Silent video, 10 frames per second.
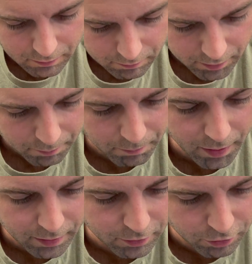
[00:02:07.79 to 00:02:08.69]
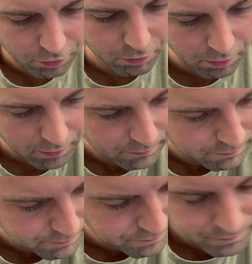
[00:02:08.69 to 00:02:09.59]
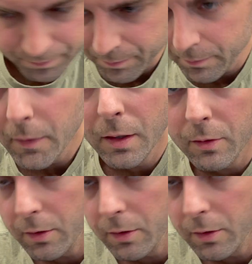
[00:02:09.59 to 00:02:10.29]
What I may do is